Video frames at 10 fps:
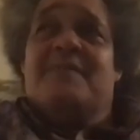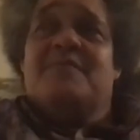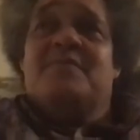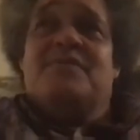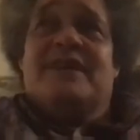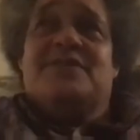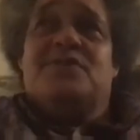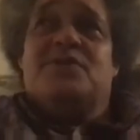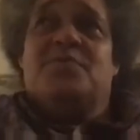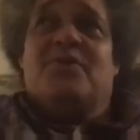like, because you're a
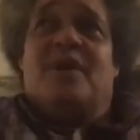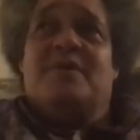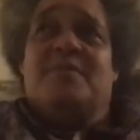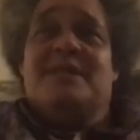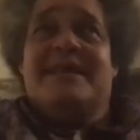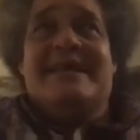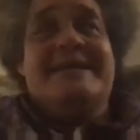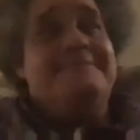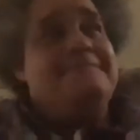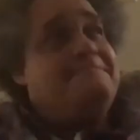first year student,
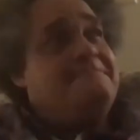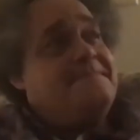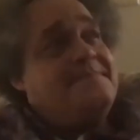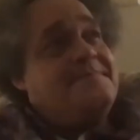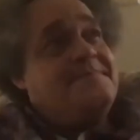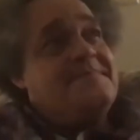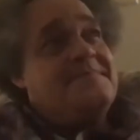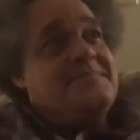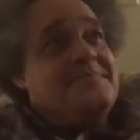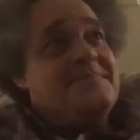I'm kind of
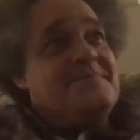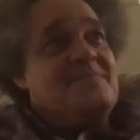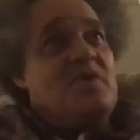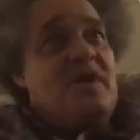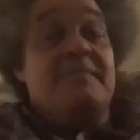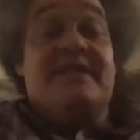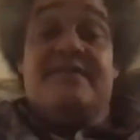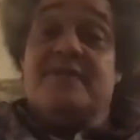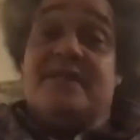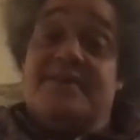like the type of
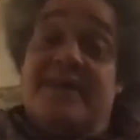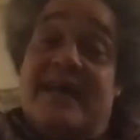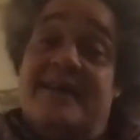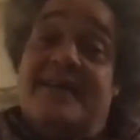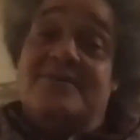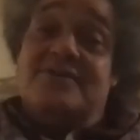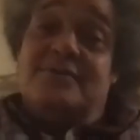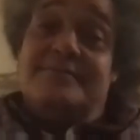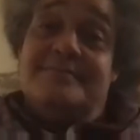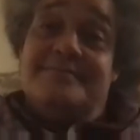professor you
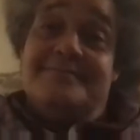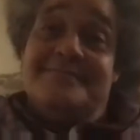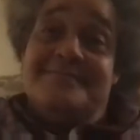probably,